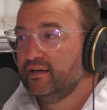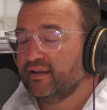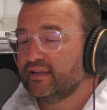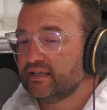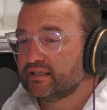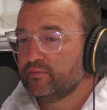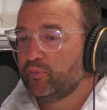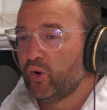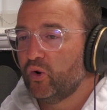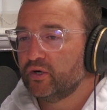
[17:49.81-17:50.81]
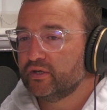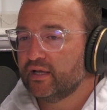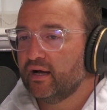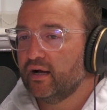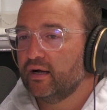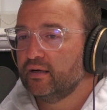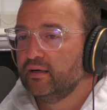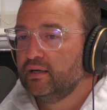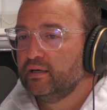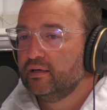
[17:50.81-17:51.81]
I think it's important that
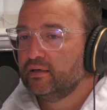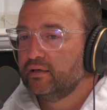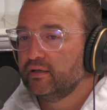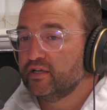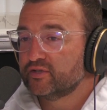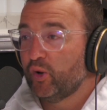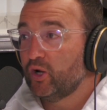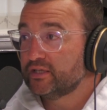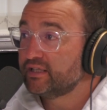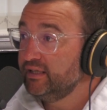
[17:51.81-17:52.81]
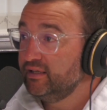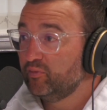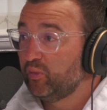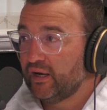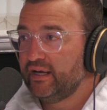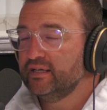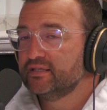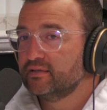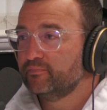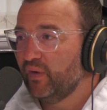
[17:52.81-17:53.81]
there's policy in
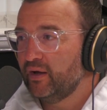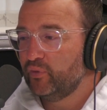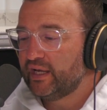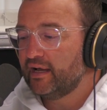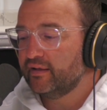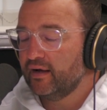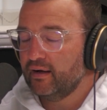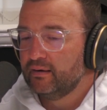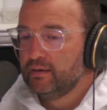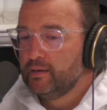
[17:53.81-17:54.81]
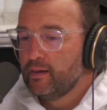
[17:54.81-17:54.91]
place and we get that.